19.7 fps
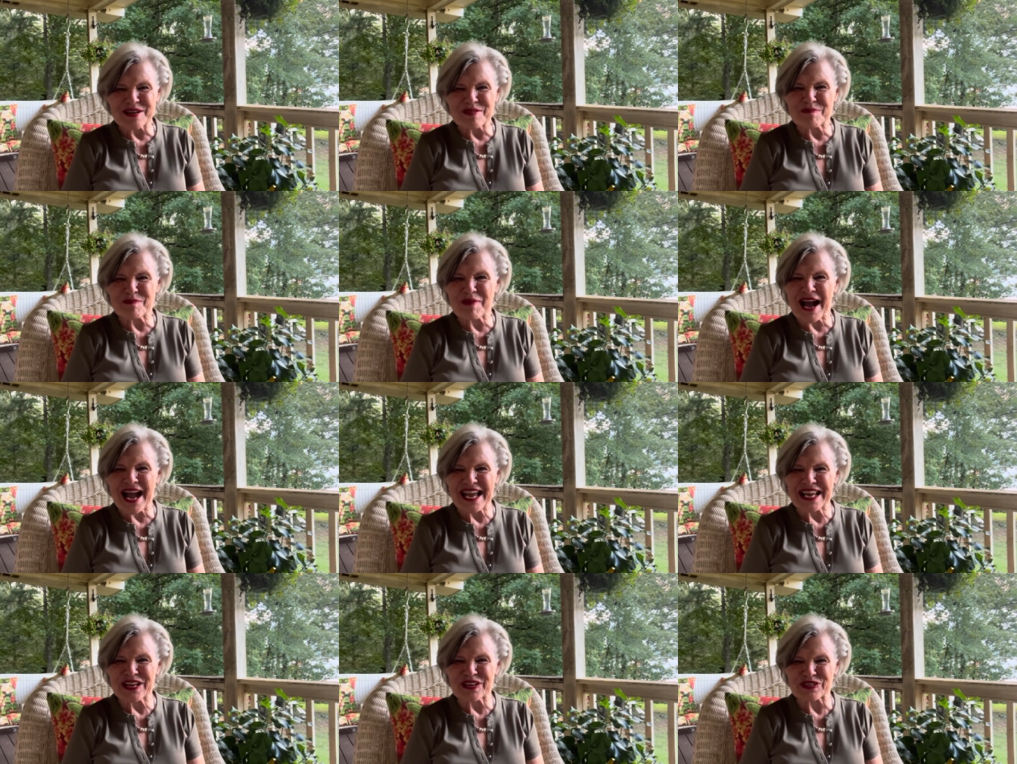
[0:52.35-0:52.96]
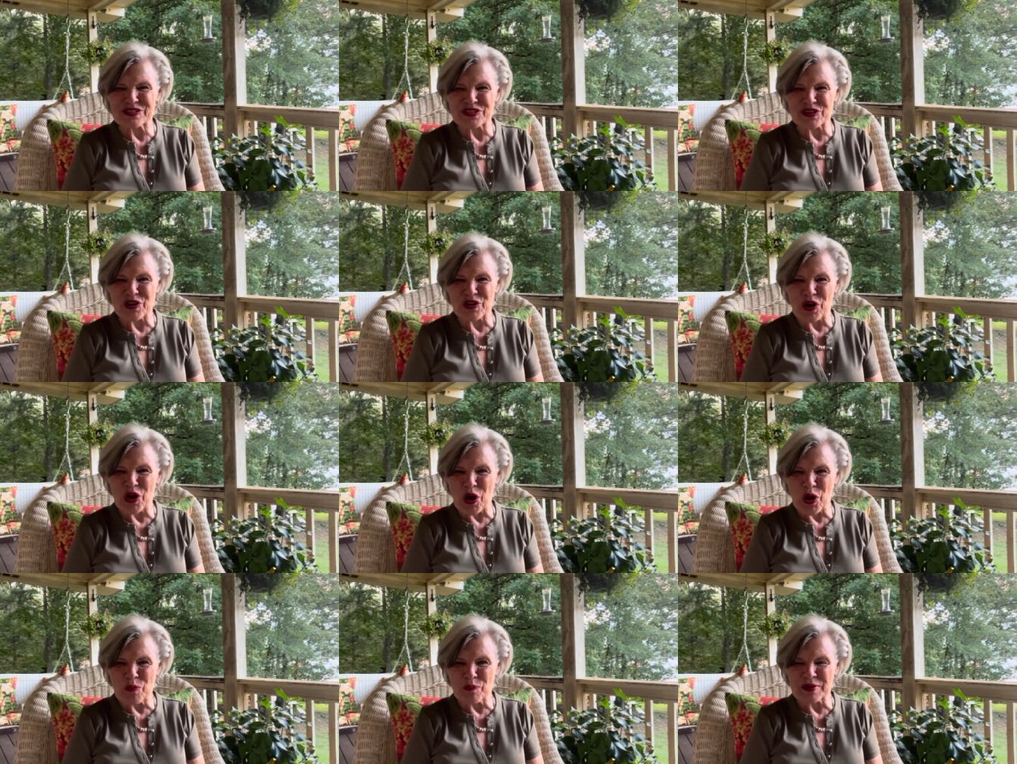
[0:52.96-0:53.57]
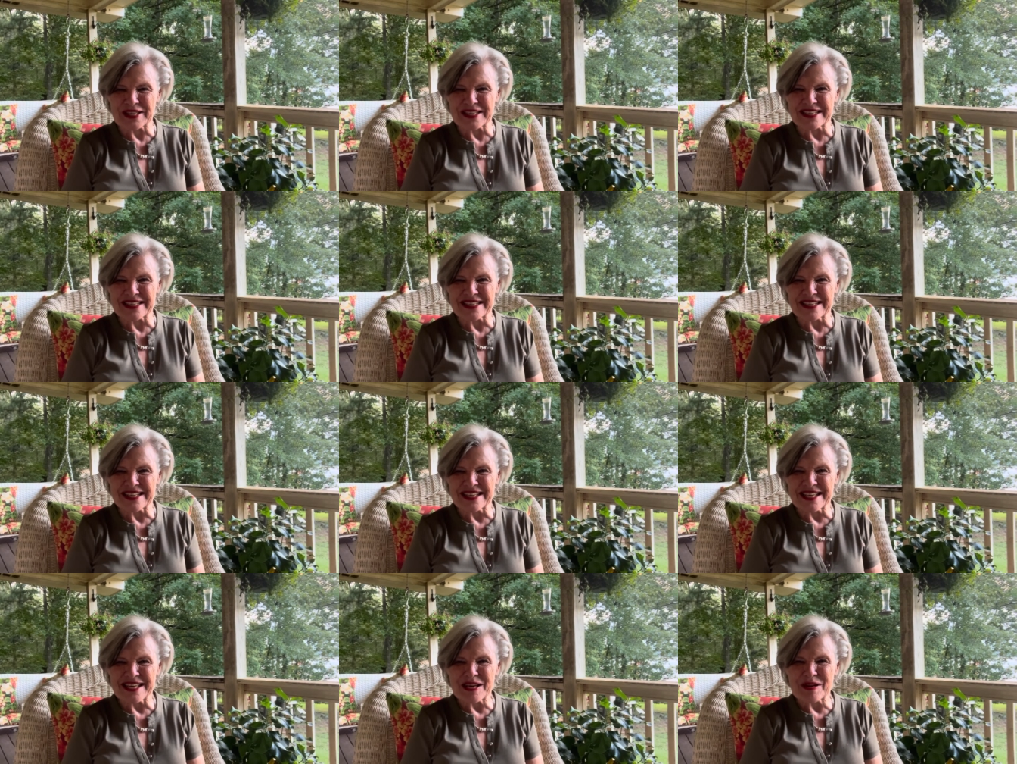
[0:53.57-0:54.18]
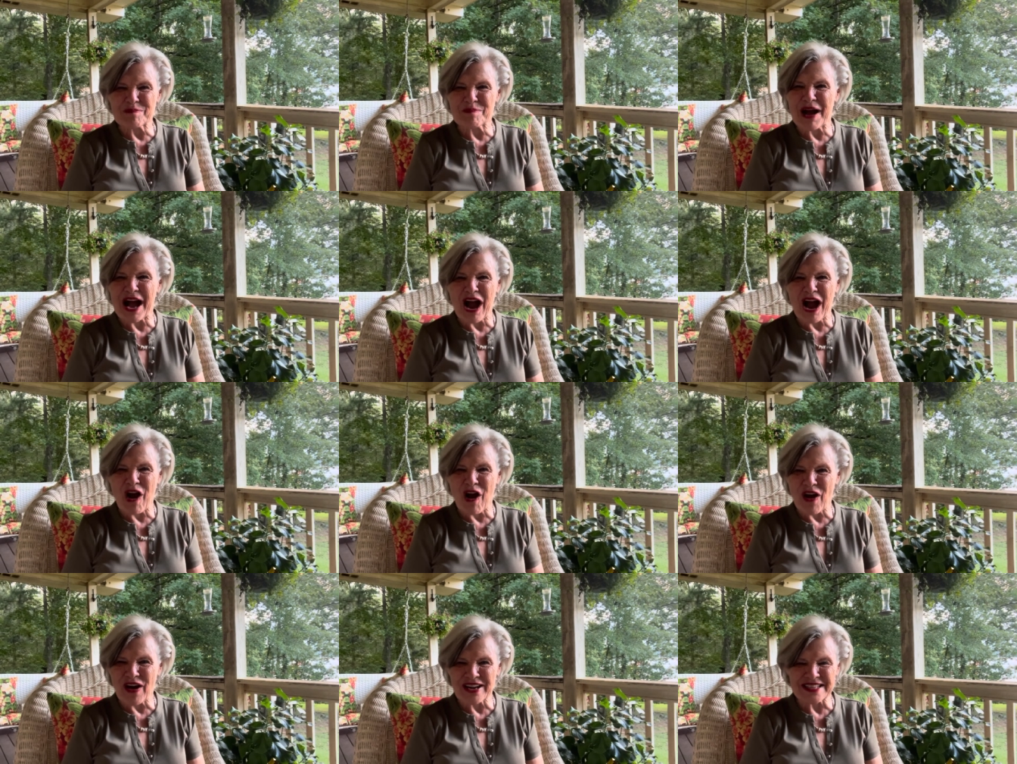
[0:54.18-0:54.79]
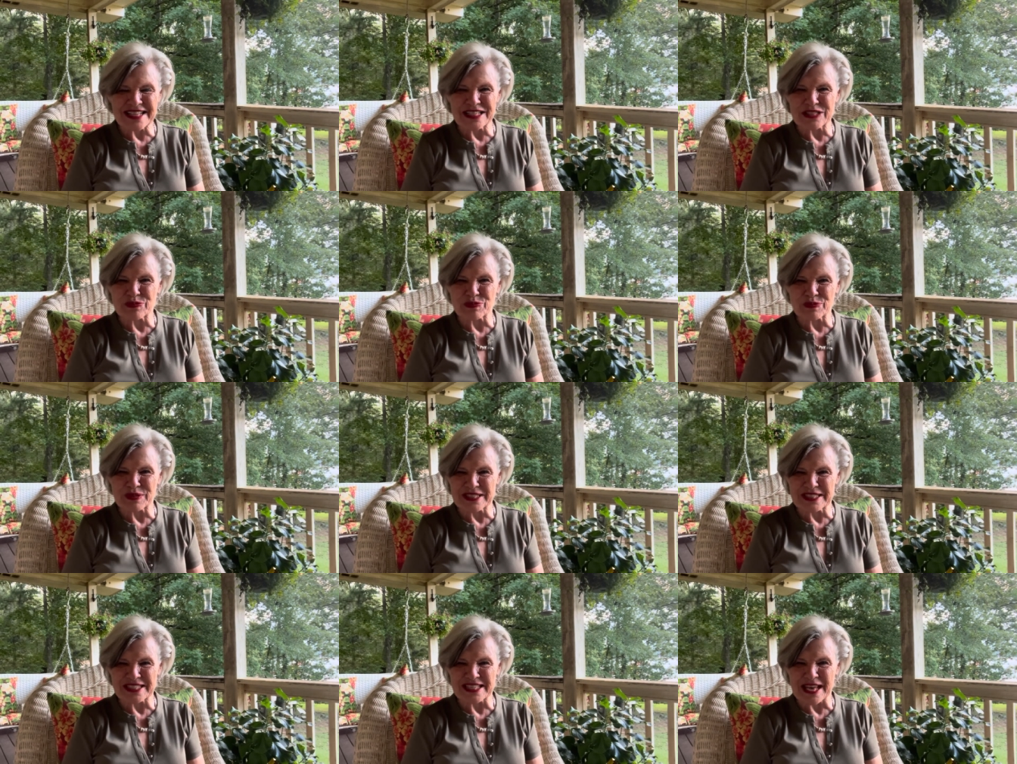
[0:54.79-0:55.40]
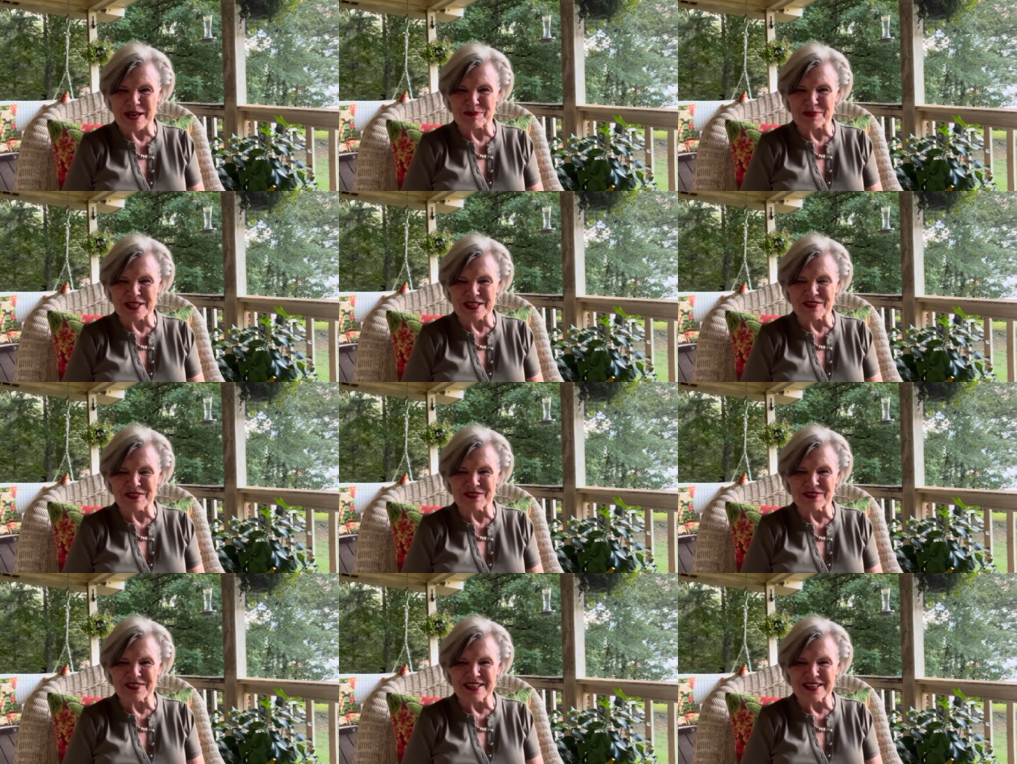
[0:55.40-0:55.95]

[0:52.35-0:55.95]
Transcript: My ears are open, my heart is receptive,